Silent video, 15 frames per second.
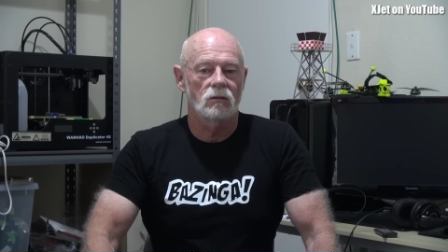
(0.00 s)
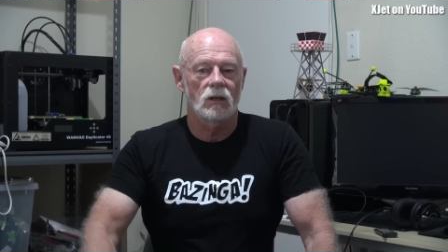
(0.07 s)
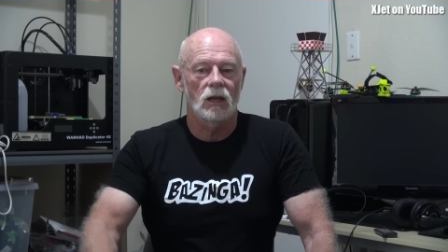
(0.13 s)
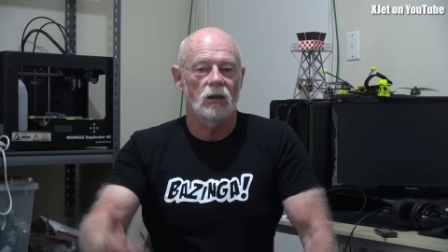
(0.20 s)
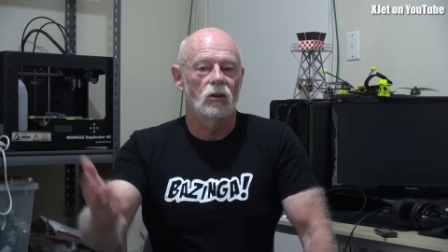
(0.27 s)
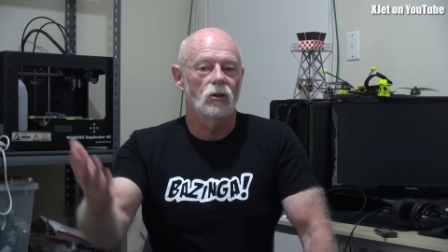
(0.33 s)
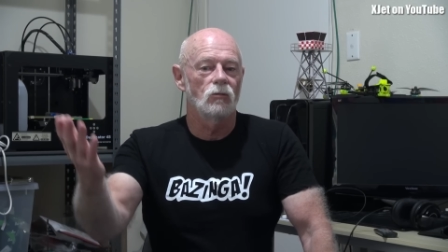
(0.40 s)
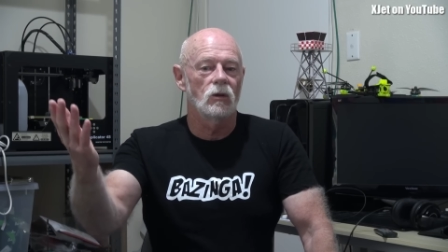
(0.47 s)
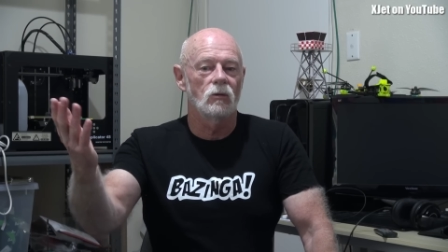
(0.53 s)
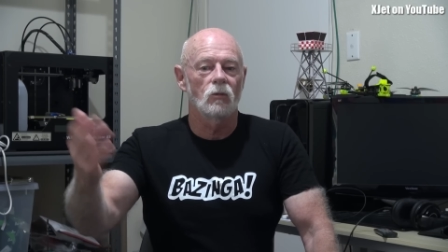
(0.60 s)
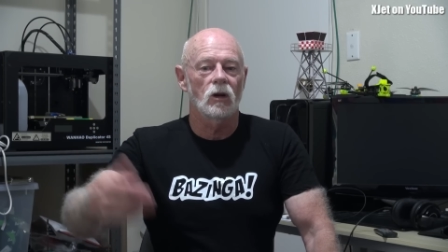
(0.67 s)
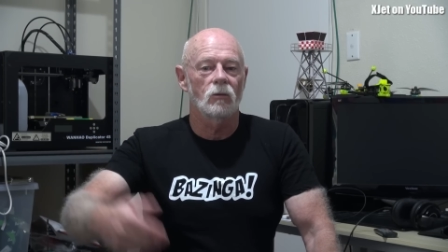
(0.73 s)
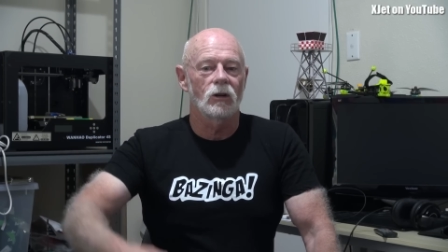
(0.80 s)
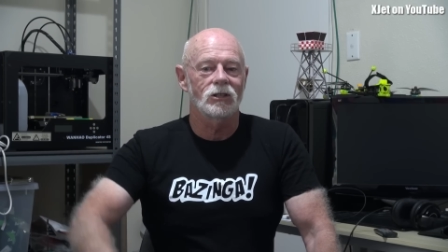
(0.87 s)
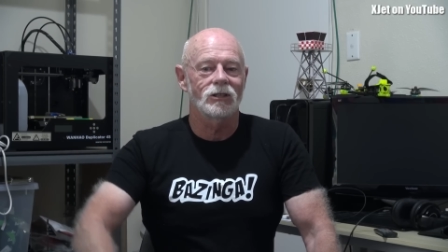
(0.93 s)
And who wouldn't
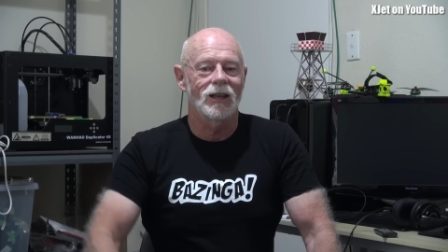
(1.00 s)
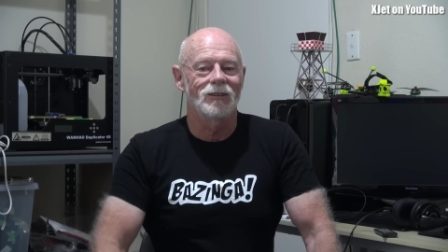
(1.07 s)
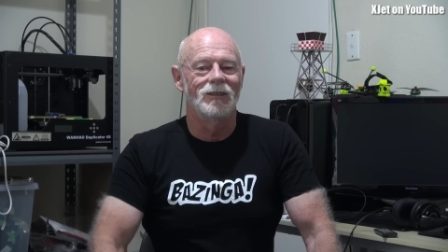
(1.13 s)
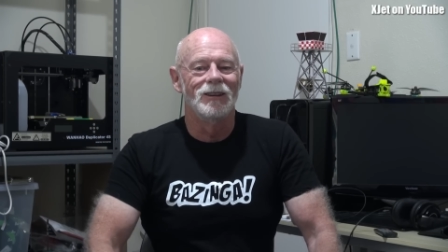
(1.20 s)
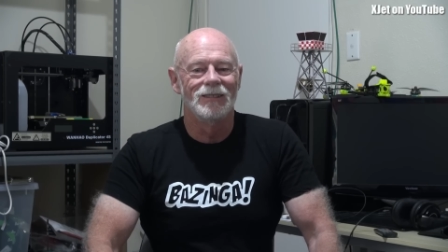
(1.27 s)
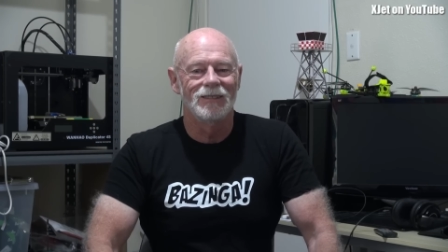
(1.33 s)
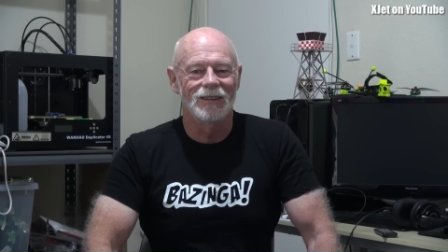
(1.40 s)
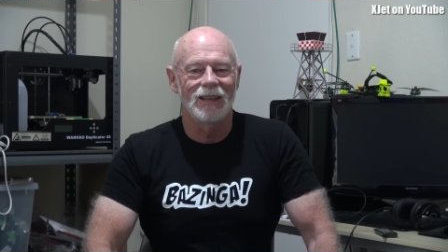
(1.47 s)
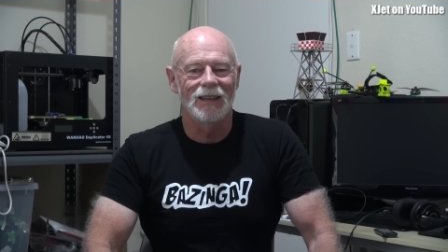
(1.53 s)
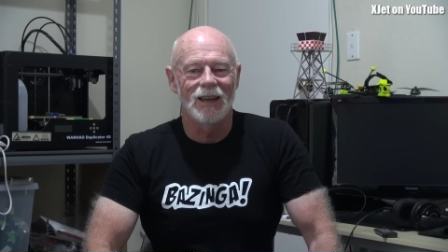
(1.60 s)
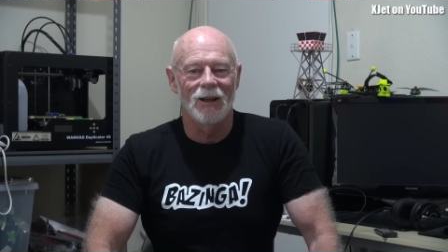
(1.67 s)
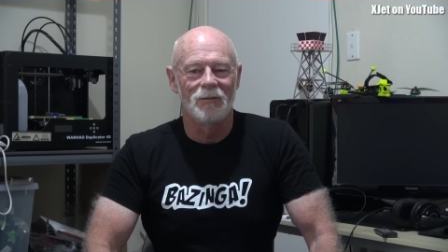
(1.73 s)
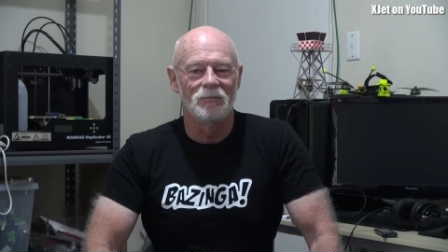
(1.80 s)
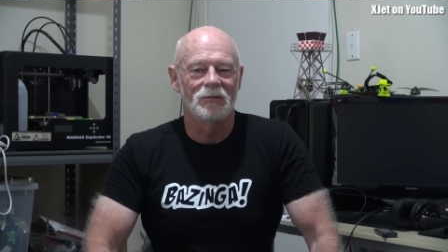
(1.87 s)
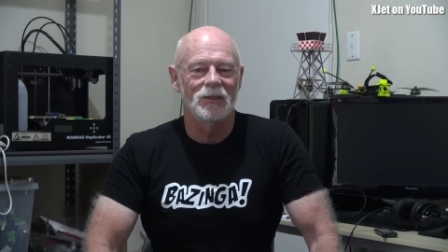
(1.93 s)
want to watch that? There you
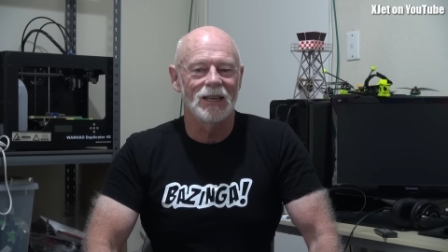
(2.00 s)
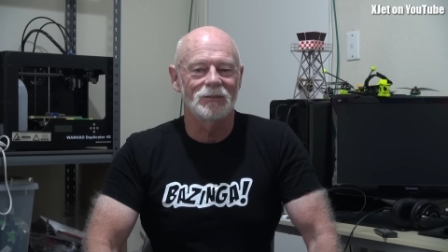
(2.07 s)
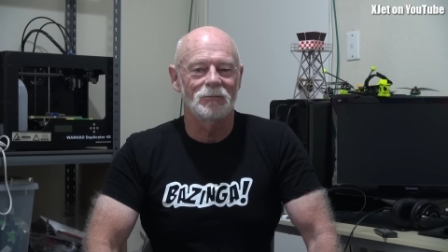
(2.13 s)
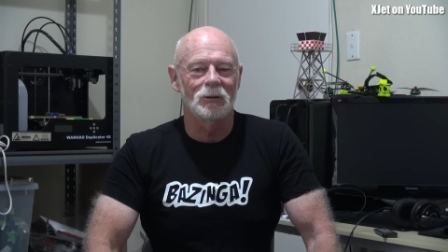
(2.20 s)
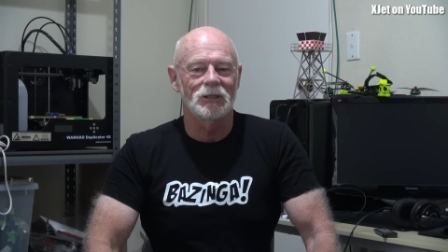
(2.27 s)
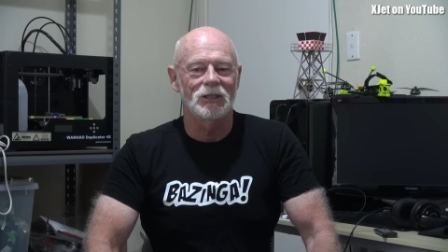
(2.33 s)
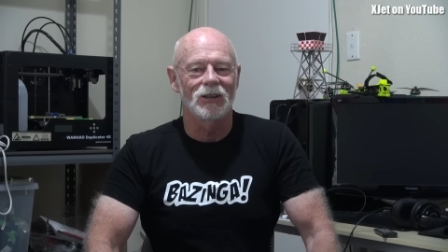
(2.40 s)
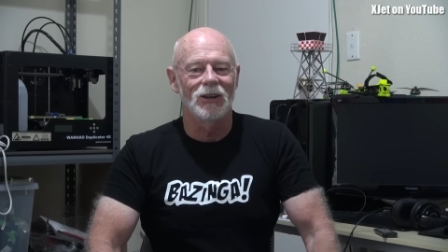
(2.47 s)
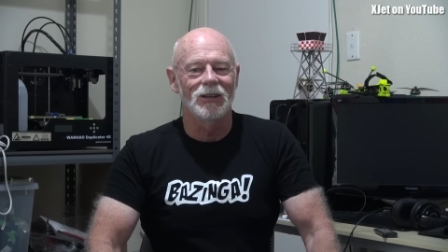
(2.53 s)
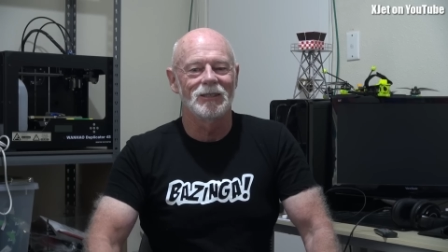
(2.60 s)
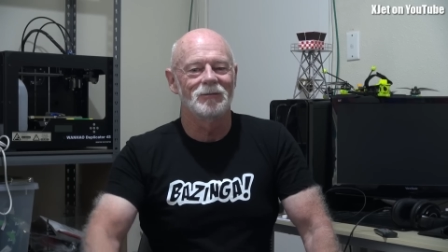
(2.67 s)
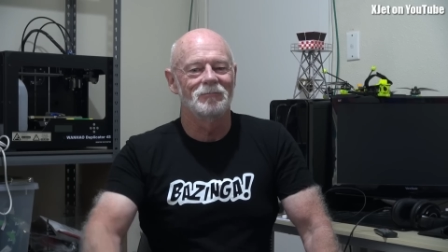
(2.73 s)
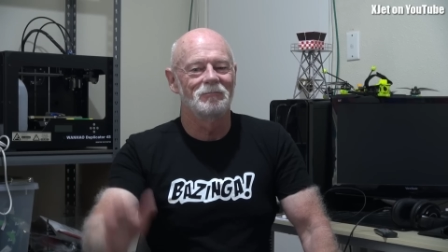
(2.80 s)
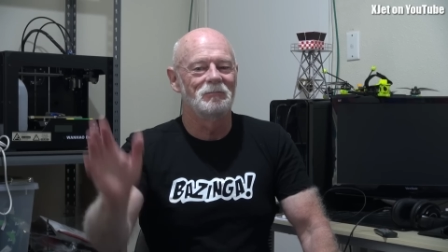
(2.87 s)
go. Thanks for watching, guys.